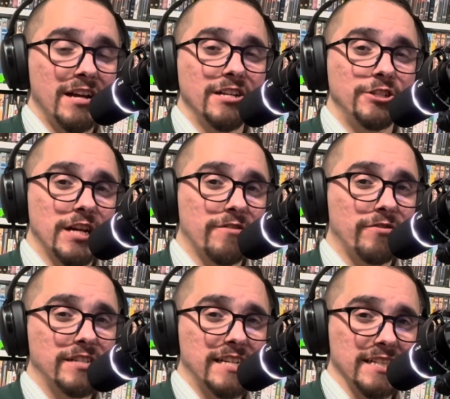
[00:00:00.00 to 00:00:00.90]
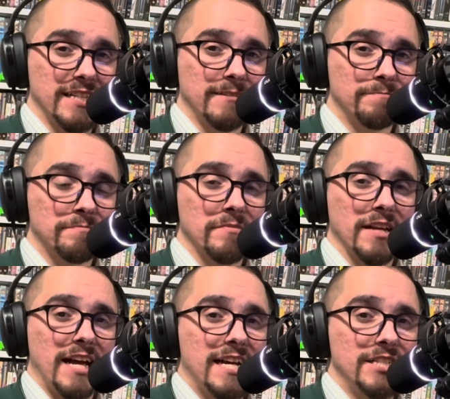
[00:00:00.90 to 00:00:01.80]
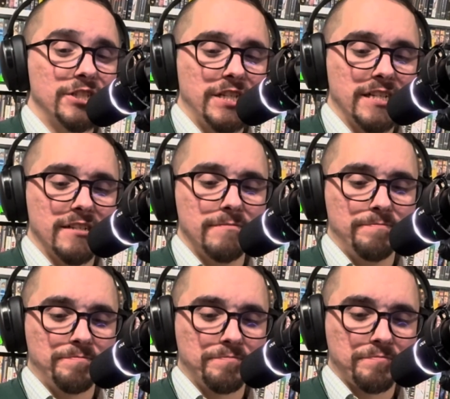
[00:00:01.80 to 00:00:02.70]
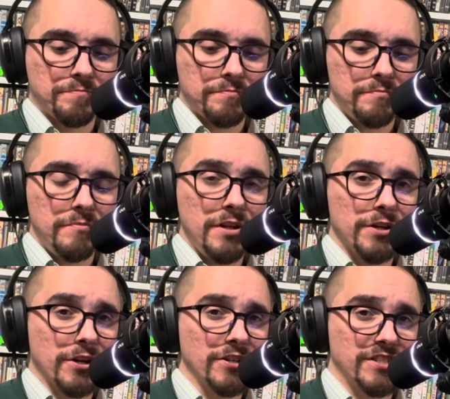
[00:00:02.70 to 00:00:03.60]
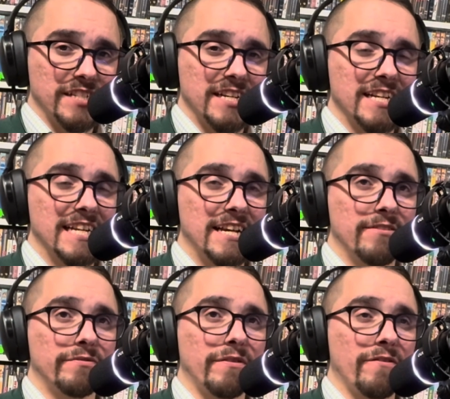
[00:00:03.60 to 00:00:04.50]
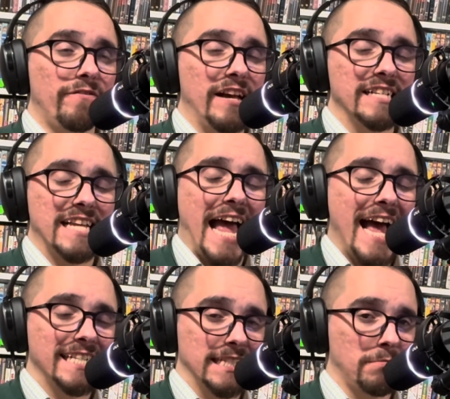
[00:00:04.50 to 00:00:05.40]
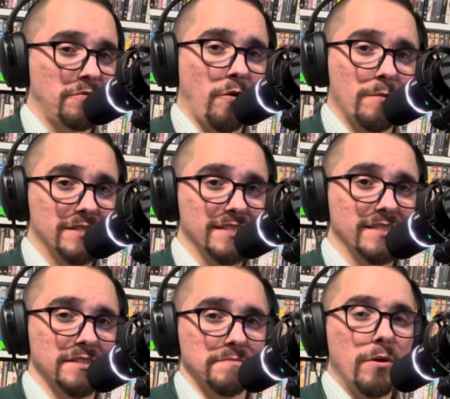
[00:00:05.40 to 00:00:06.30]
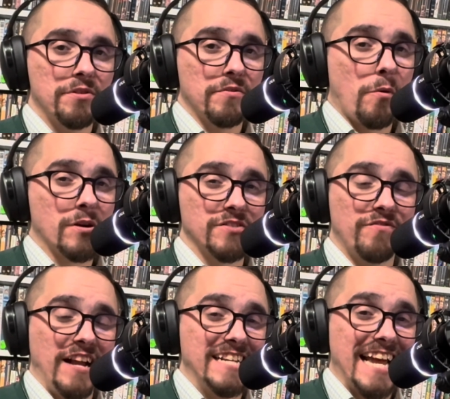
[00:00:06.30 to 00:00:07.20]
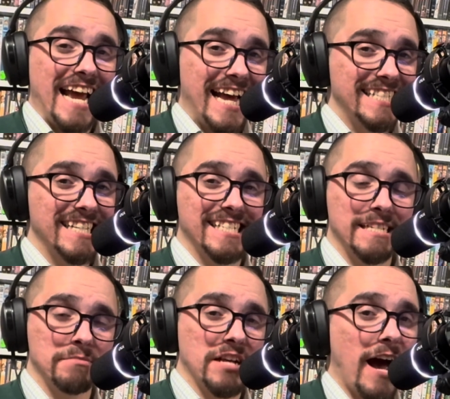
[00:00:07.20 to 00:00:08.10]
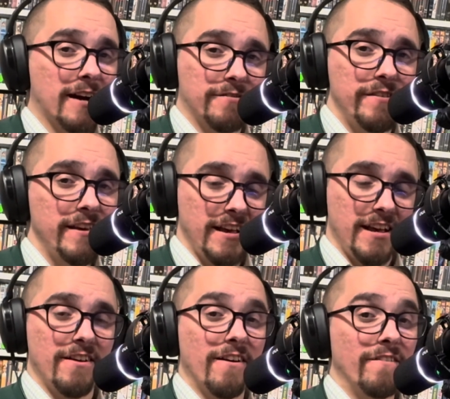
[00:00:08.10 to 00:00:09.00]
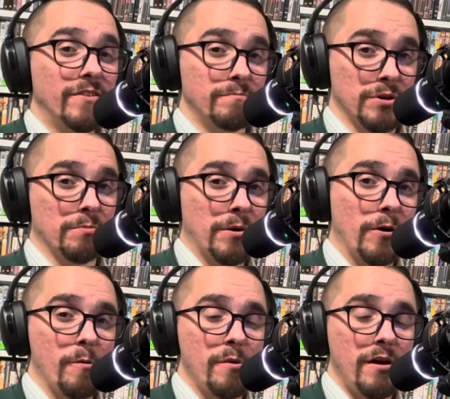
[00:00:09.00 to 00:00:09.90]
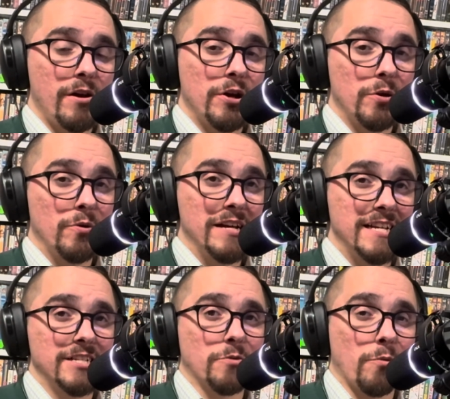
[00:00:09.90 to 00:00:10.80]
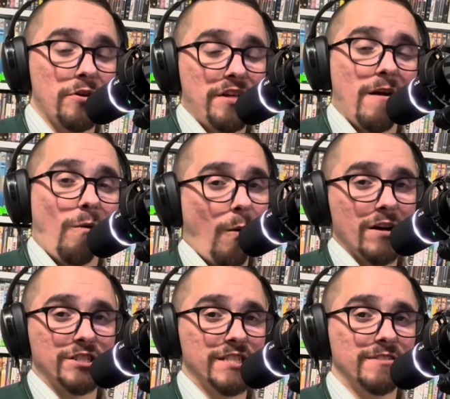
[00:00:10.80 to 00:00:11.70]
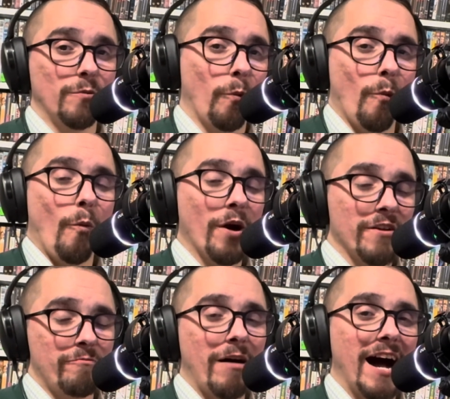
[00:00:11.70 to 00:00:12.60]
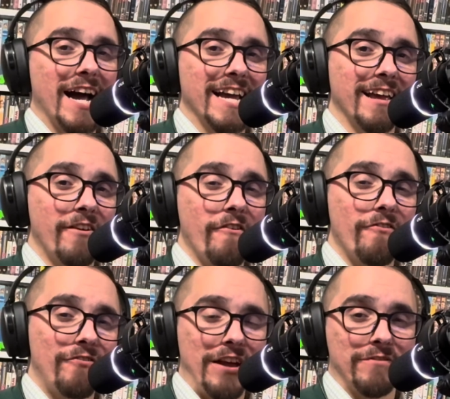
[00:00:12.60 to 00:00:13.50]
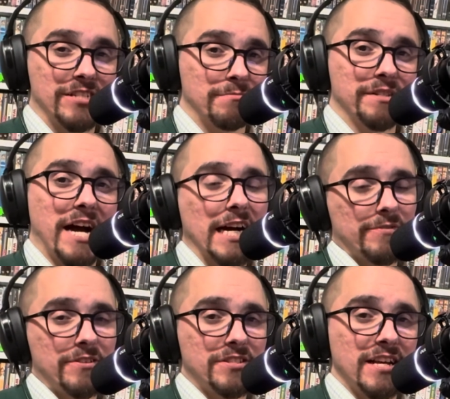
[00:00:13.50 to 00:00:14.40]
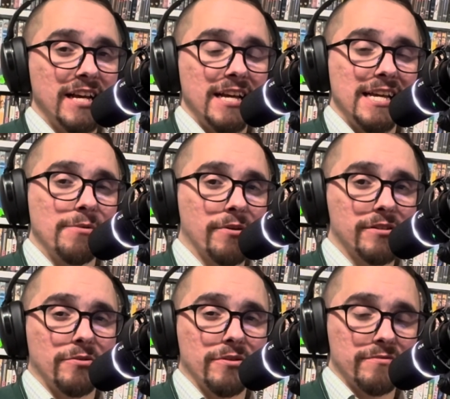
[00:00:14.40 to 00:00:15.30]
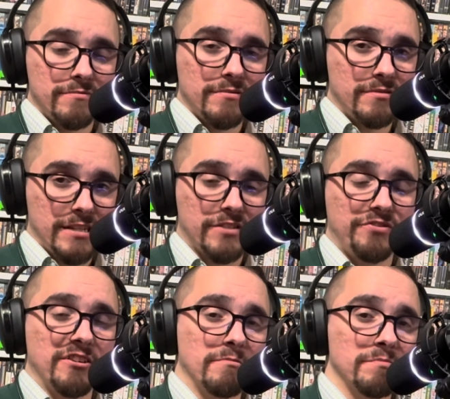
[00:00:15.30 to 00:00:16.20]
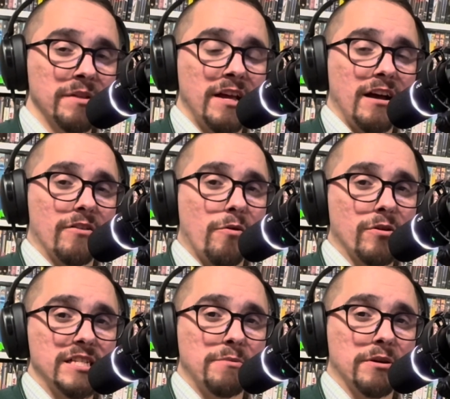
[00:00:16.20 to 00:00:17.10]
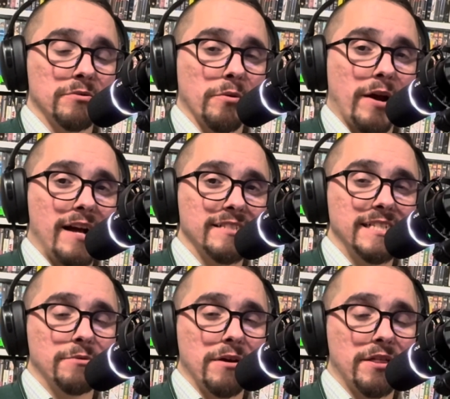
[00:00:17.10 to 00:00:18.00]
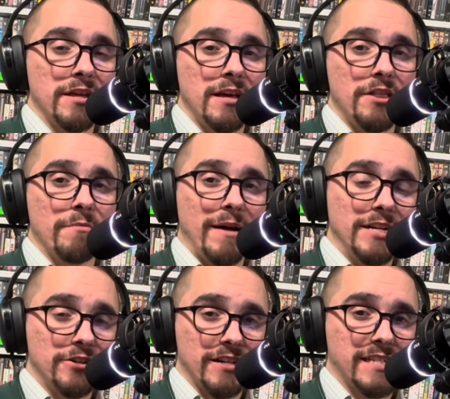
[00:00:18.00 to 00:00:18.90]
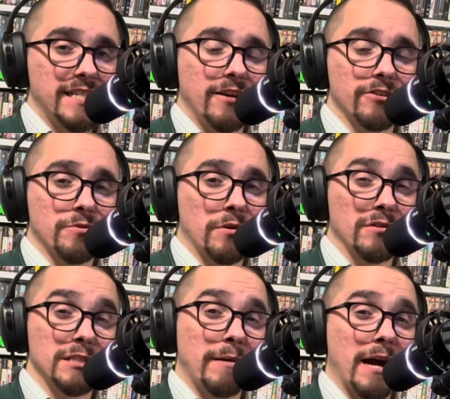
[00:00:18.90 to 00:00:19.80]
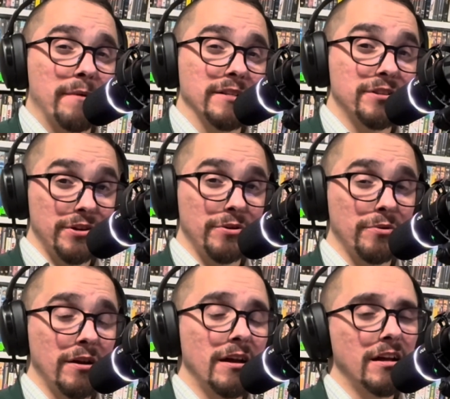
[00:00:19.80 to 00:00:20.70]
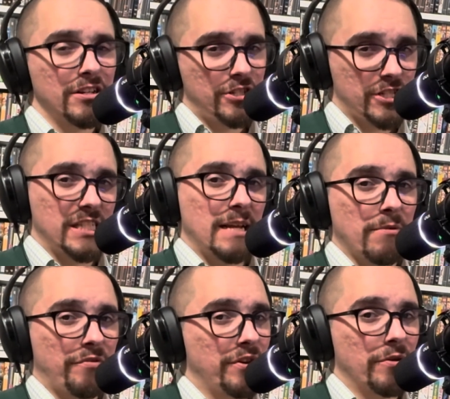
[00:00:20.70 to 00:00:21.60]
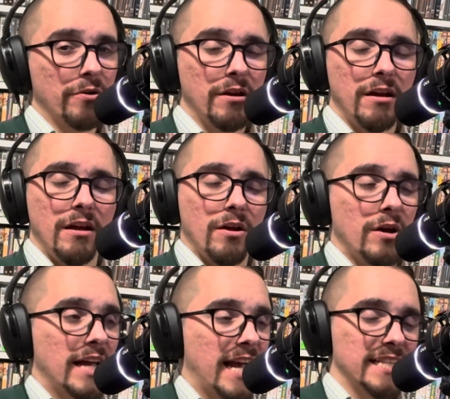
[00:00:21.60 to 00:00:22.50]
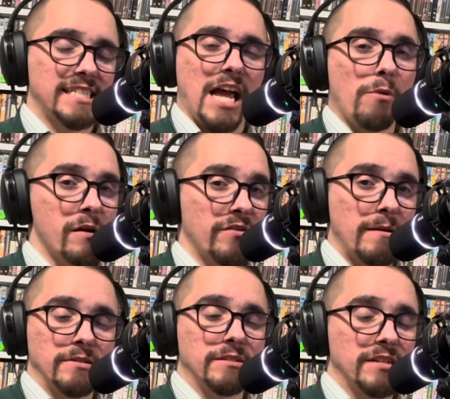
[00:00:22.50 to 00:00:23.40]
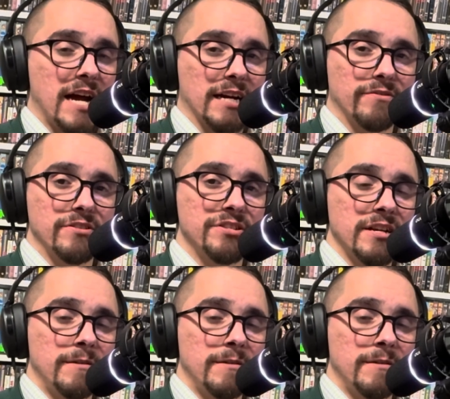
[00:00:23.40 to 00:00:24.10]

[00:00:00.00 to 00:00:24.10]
Jennifer Tilly and Gina Gerson give fantastic performances, with, of course, fantastic cinematography from Bill Pope, who is without question one of my favorite cinematographers. He worked on this film. Of course, he worked on the Wachowskis with The Matrix. He also worked on Spider-Man 2, just to name a few. Hands down, my favorite cinematographers.